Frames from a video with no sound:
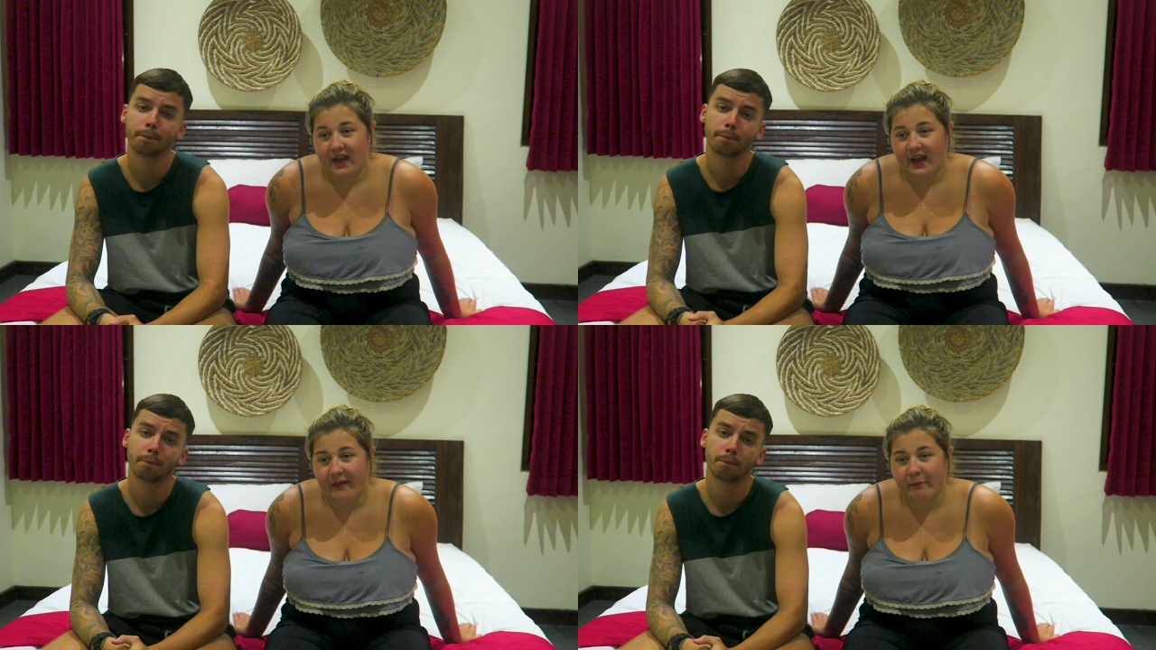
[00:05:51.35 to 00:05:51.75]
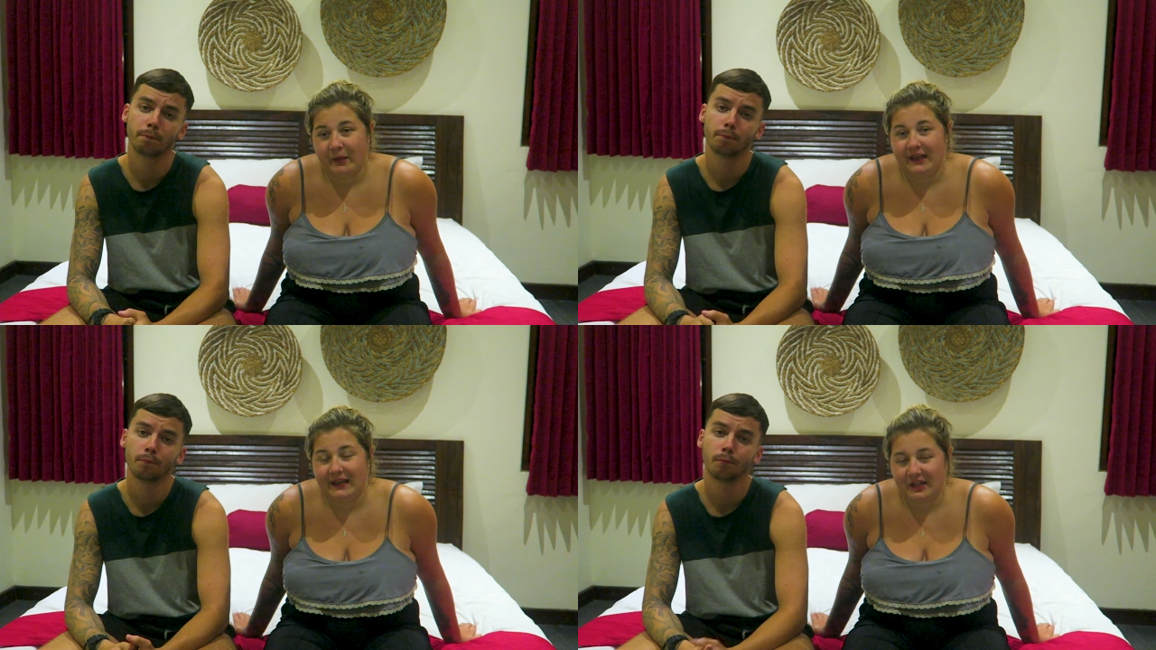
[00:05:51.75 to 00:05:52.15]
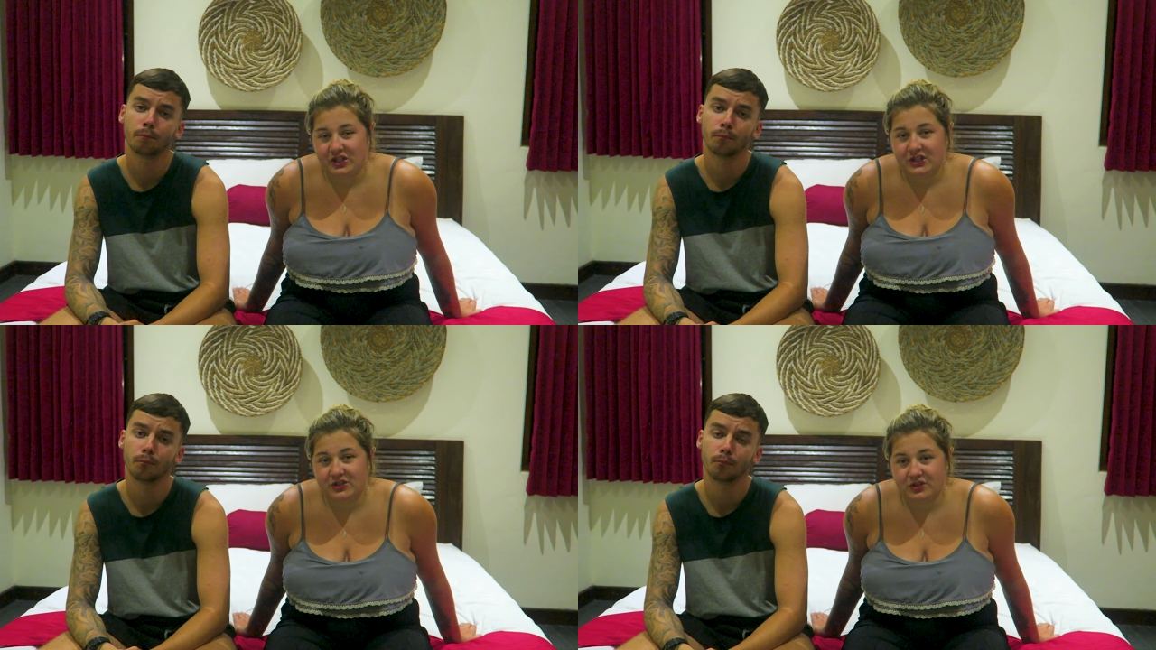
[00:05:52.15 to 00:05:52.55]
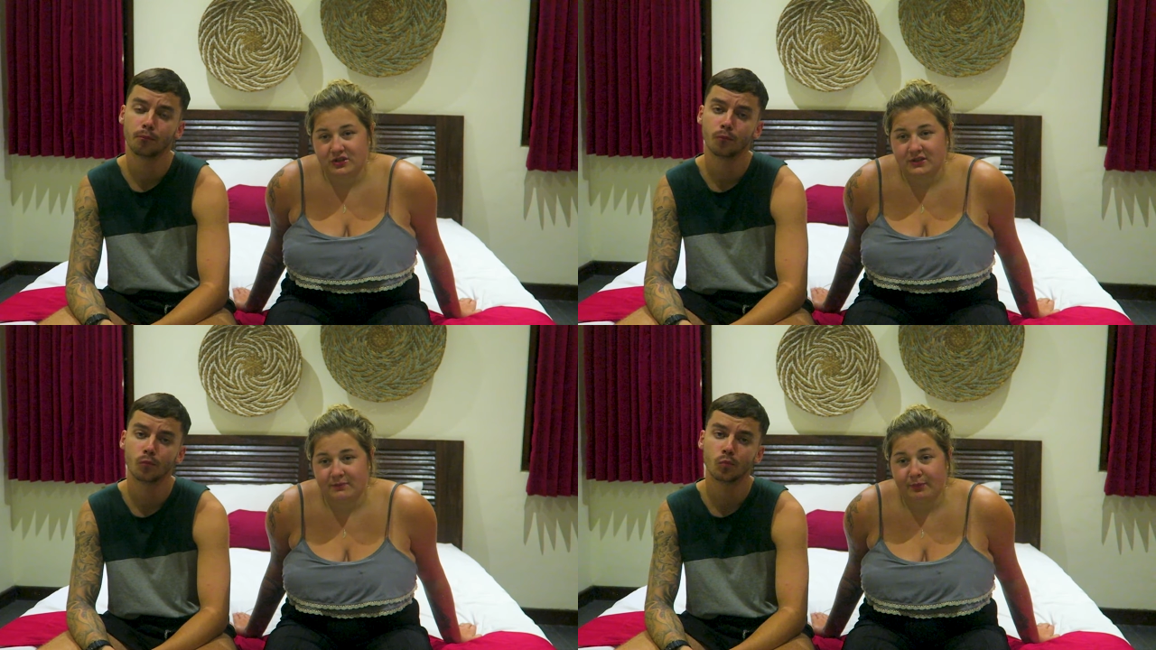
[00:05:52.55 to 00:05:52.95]
Speaker 1: And we literally
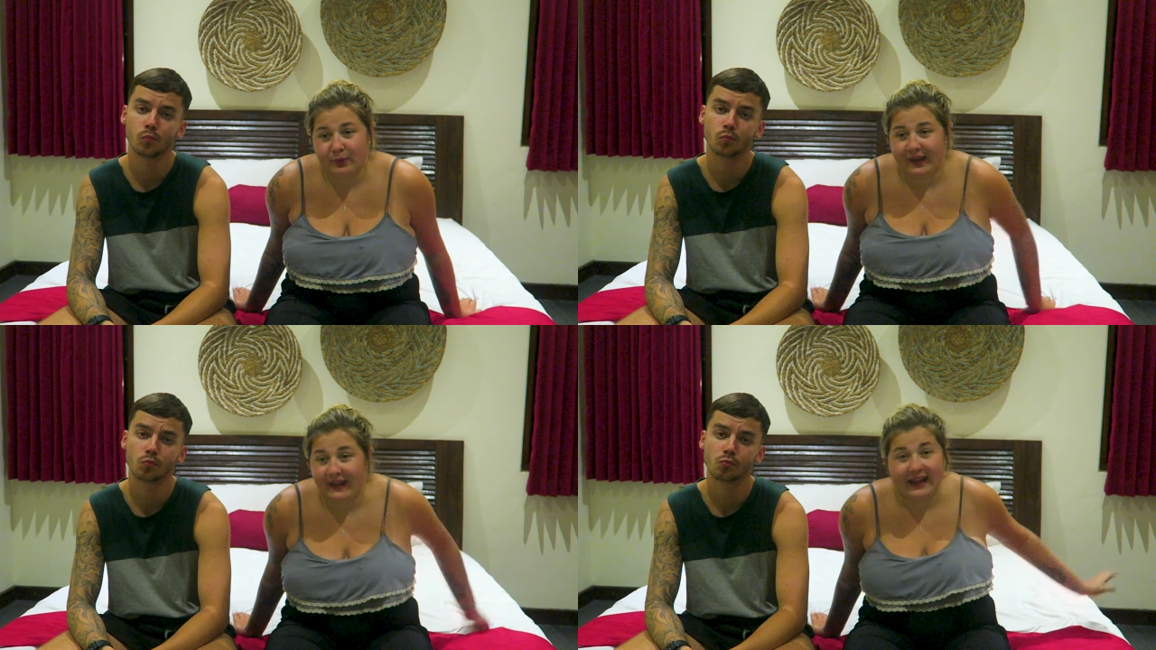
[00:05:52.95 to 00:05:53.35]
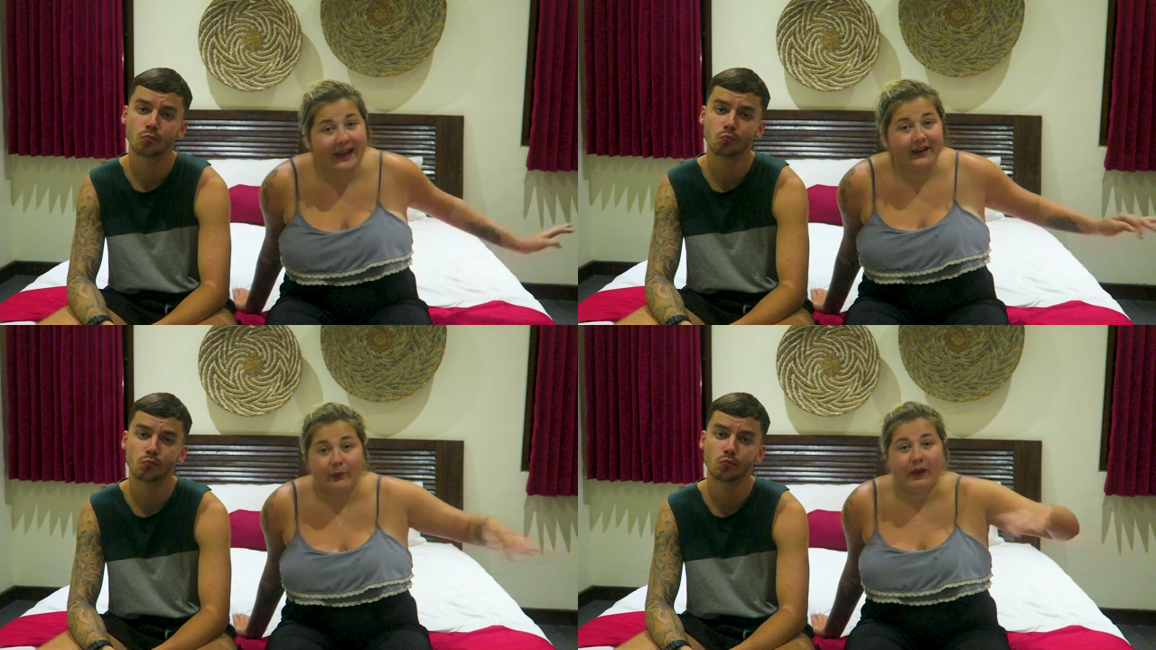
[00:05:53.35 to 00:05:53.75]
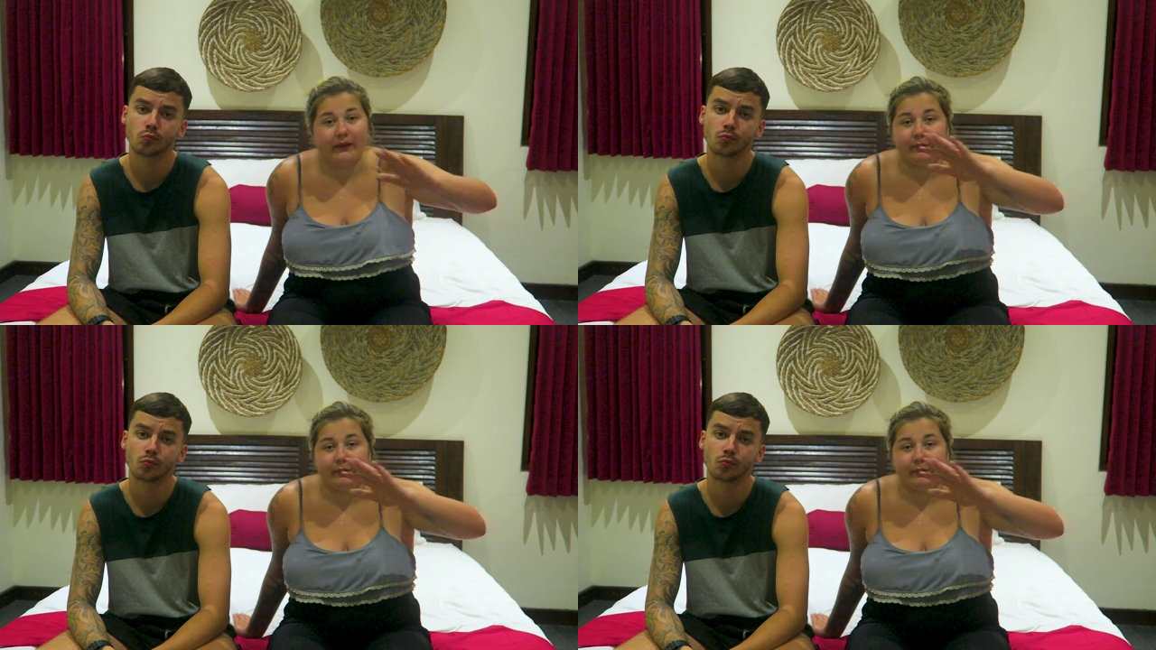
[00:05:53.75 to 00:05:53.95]
just put in anywhere,